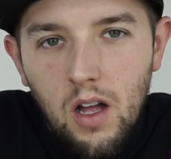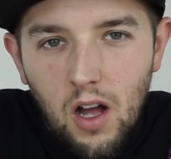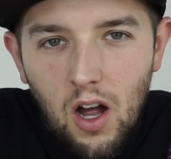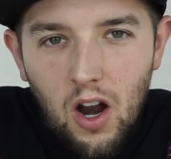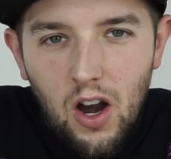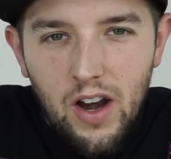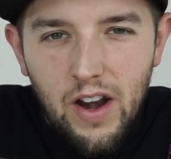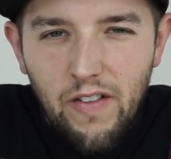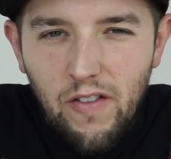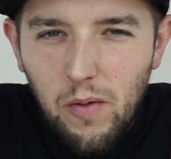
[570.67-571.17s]

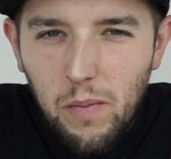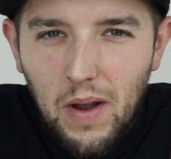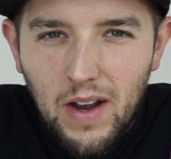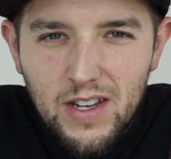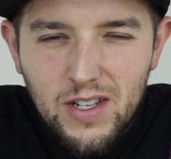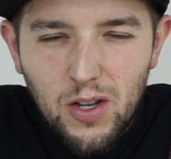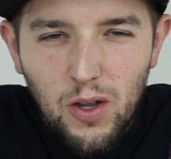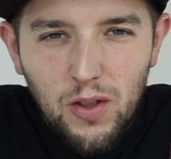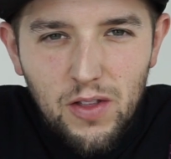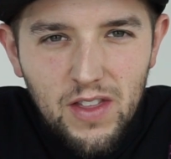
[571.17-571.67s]
Alright
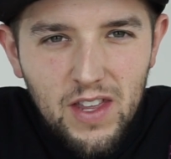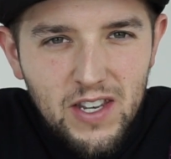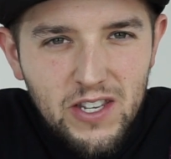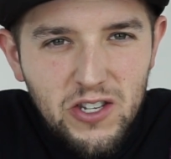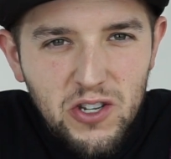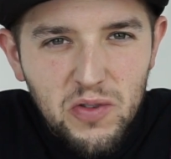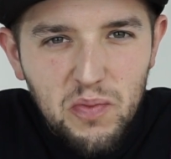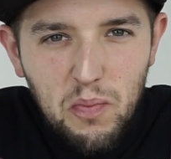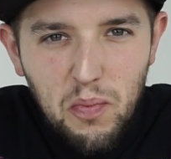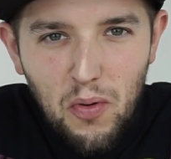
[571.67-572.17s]
everybody, so
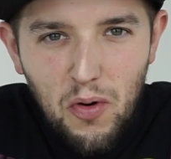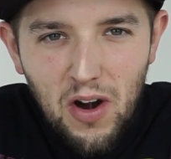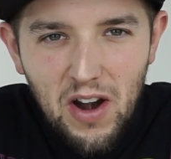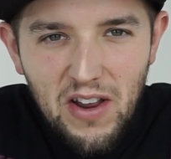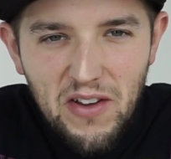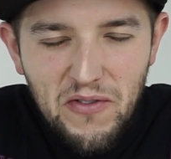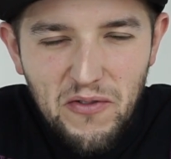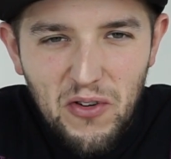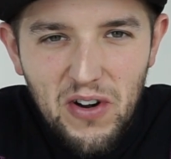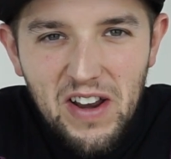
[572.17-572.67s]
this is
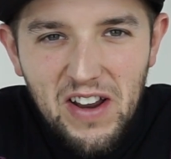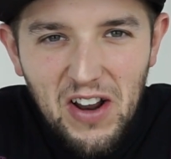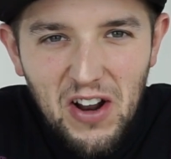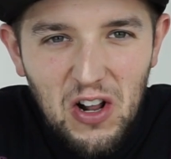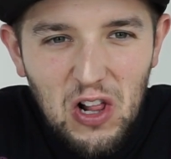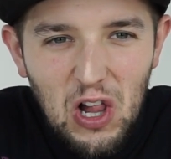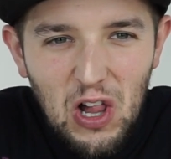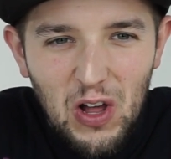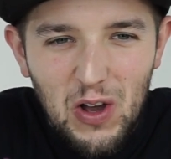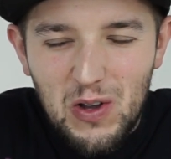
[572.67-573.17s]
pretty
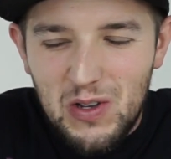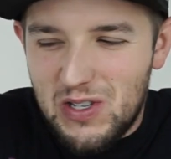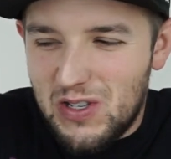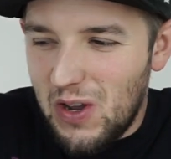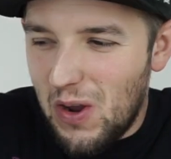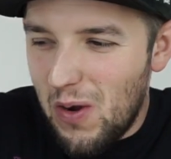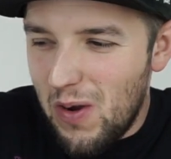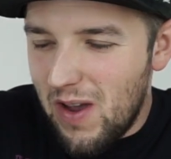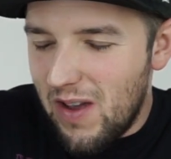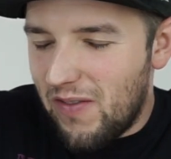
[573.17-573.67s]
freaking close,
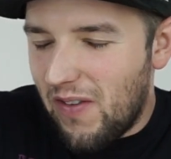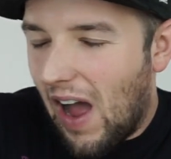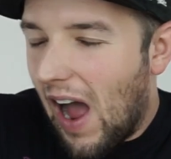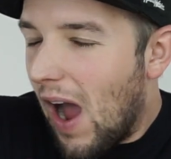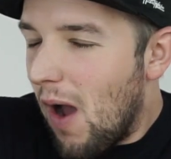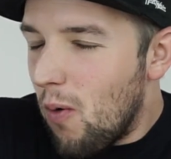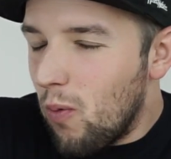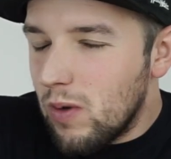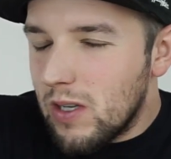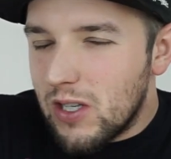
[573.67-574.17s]
so if
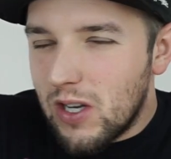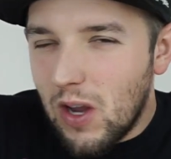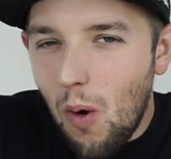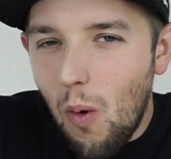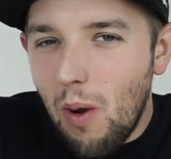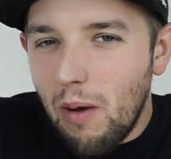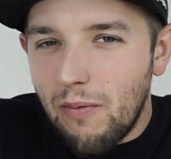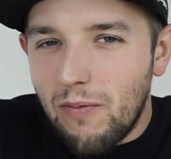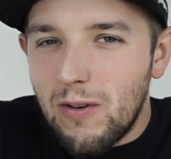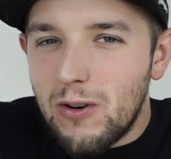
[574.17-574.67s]
I was
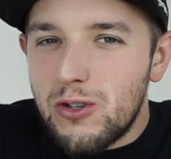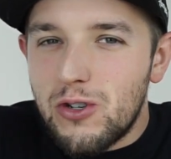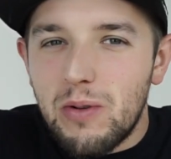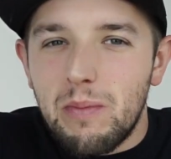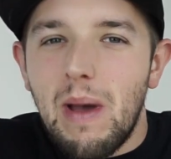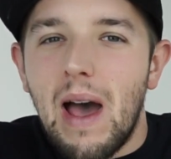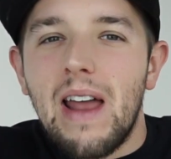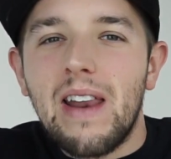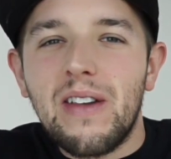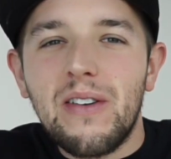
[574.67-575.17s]
going for
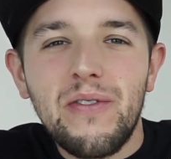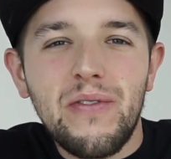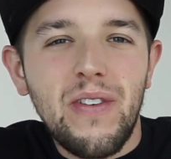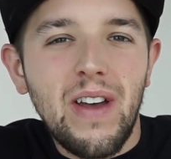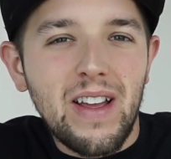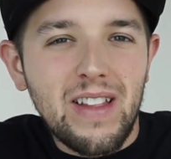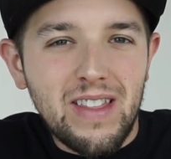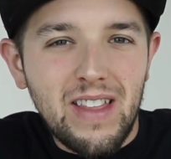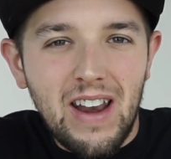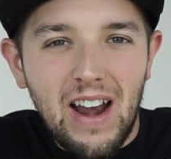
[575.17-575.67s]
dramatic
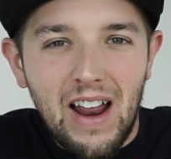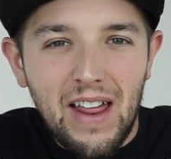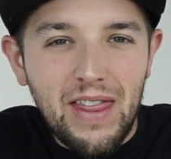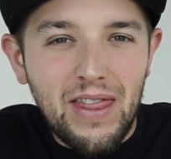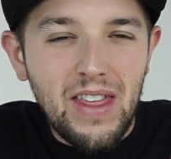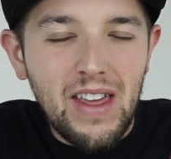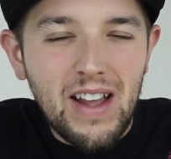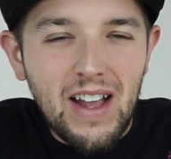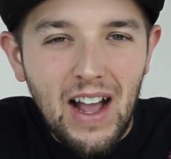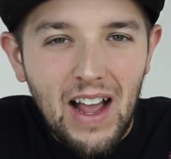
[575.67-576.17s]
effect, then I
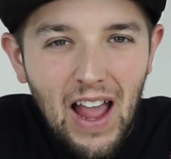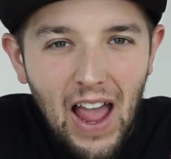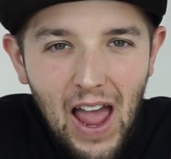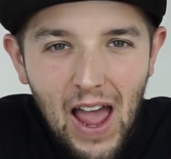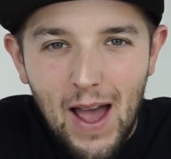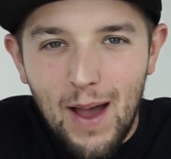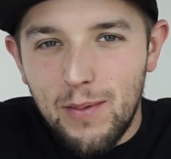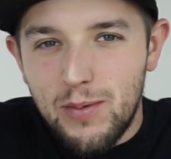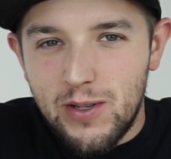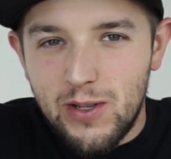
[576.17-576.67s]
think I
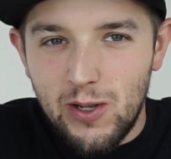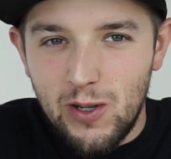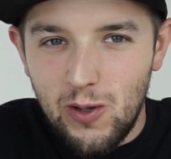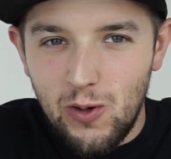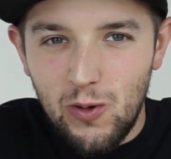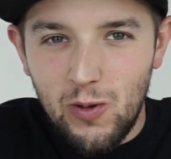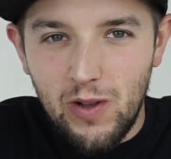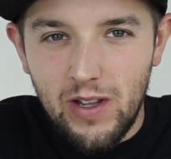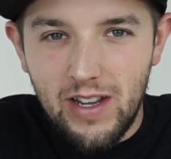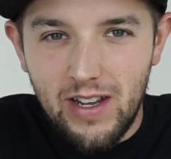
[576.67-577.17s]

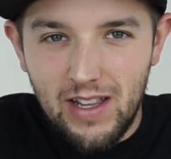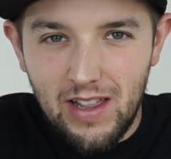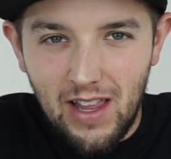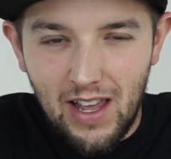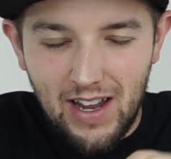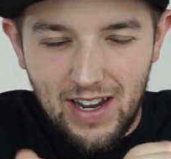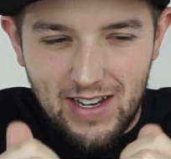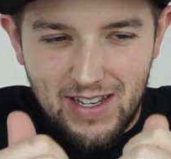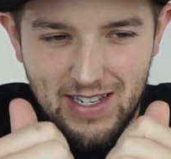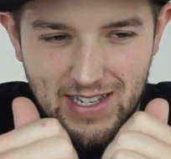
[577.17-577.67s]
absolutely,
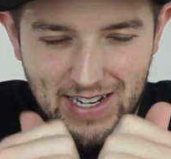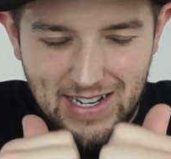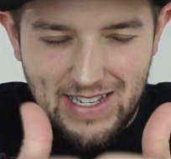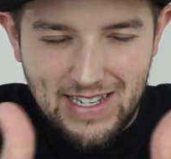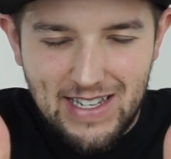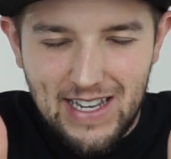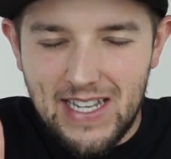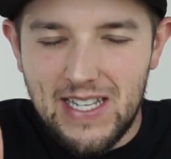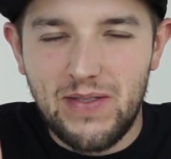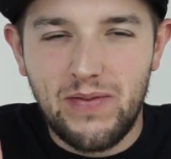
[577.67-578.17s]
like,
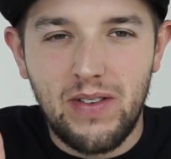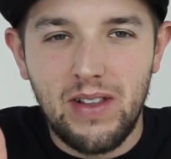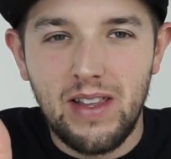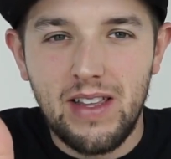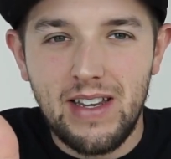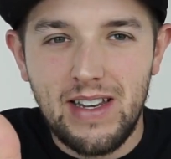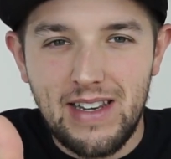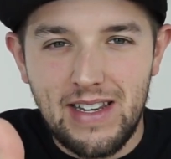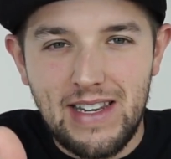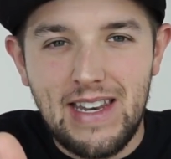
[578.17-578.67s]

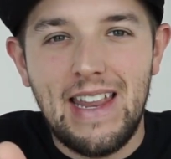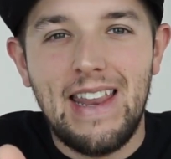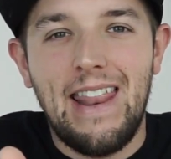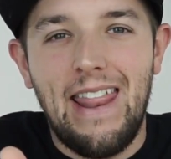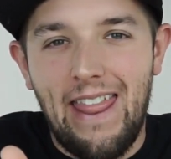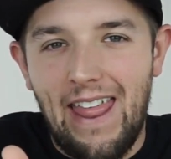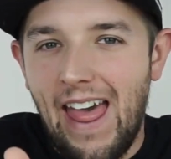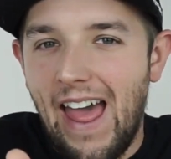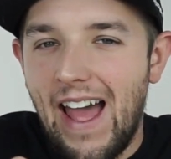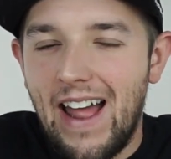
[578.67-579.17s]
successfully
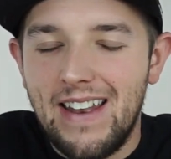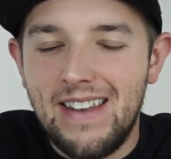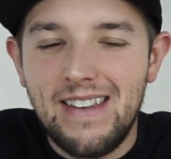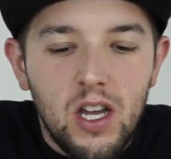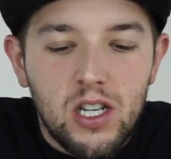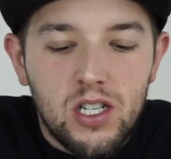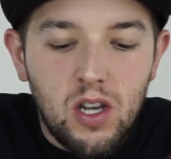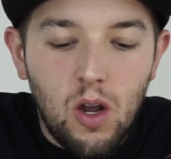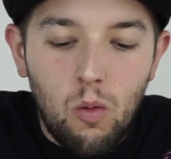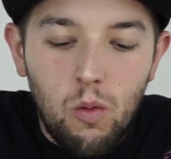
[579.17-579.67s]
did that.
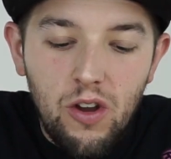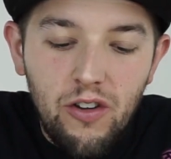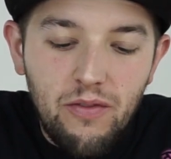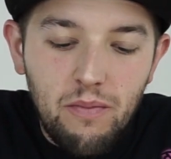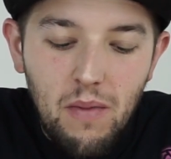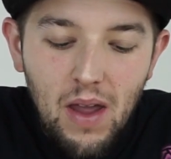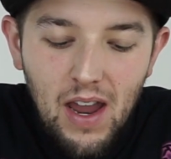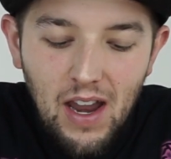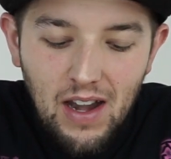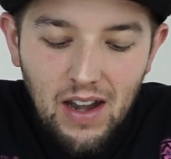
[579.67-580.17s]
So we've
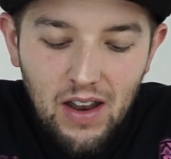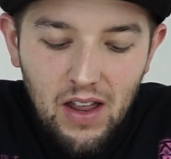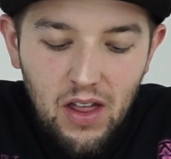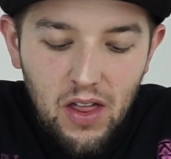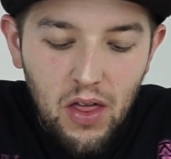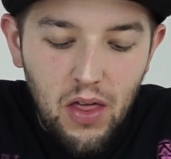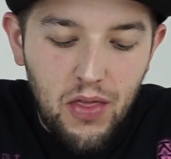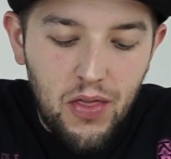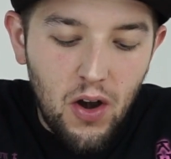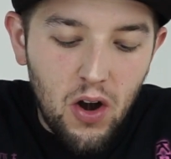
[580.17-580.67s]
made
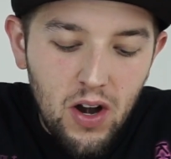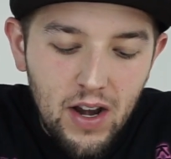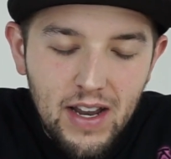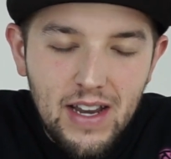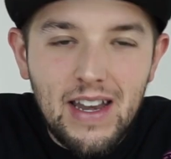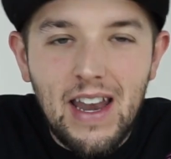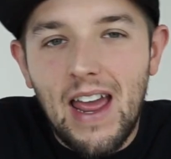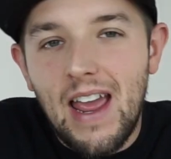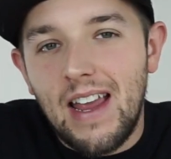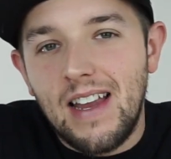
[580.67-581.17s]

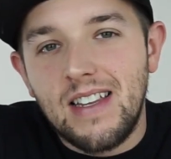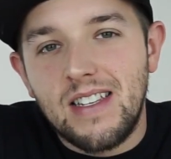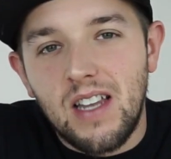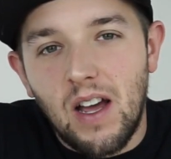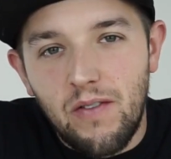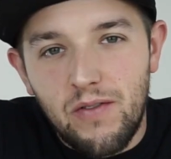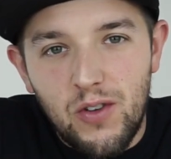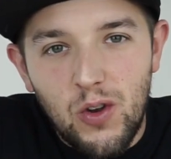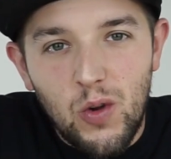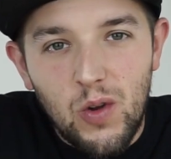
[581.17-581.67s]
thirty days
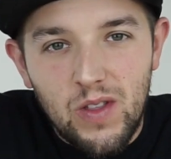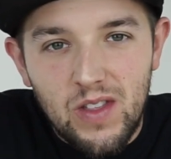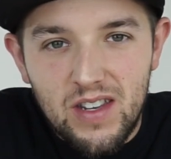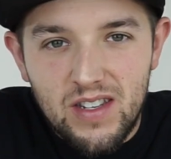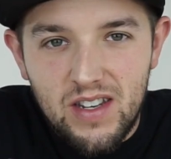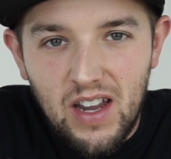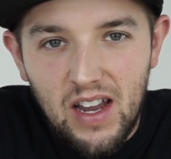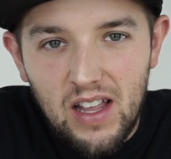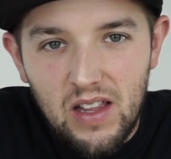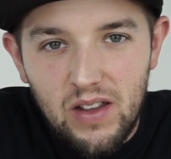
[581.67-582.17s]
of doing this
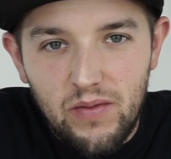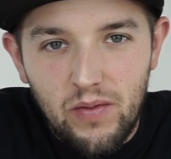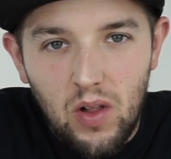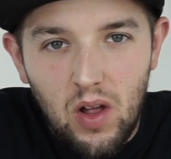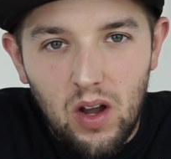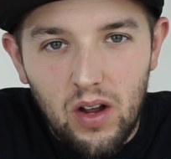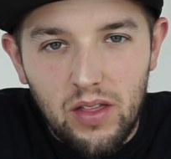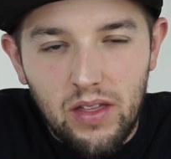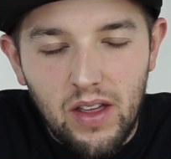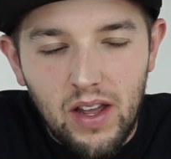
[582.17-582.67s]
daily
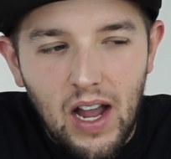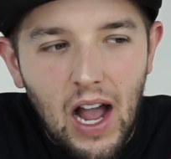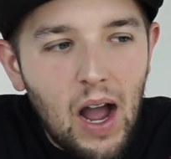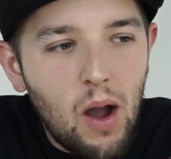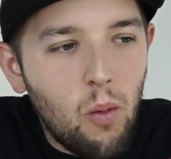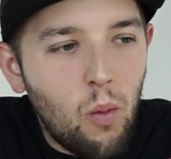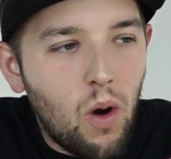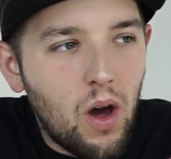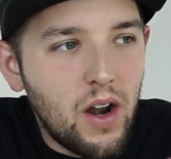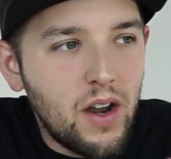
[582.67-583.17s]
vlog thing.
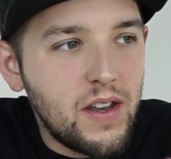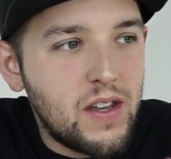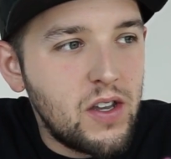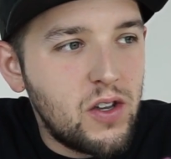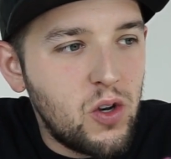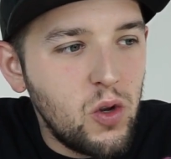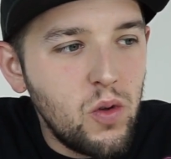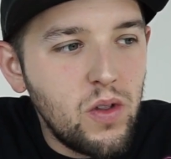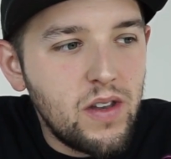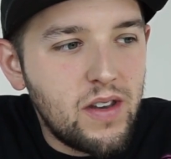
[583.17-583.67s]
I wanted to
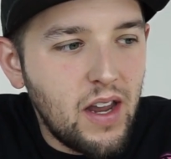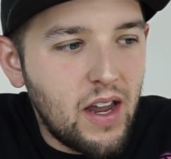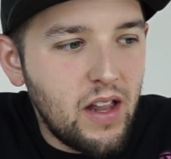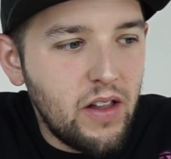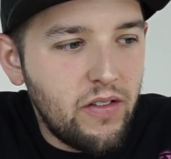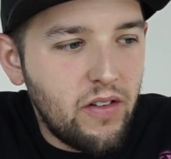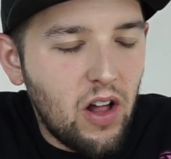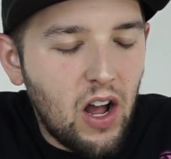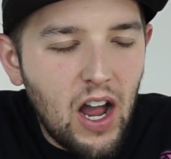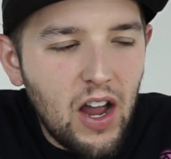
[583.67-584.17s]
do the
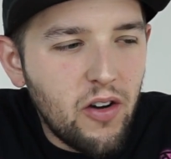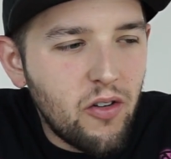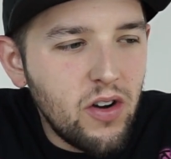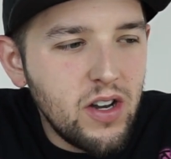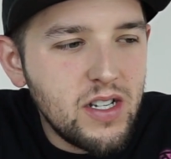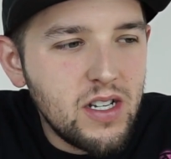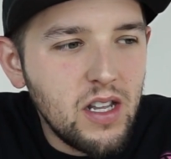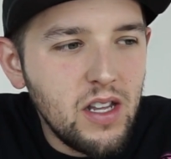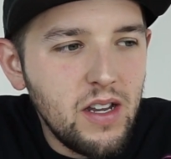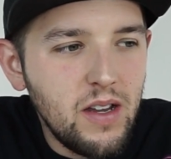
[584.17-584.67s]
daily vlog. I
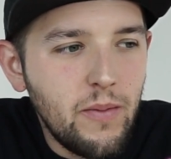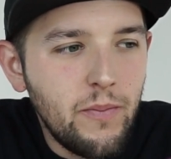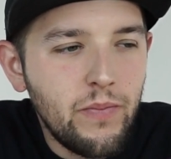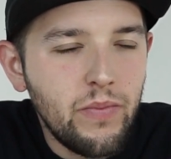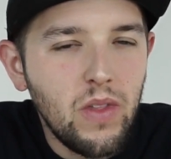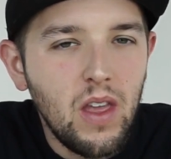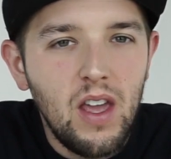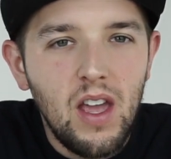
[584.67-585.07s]
originally...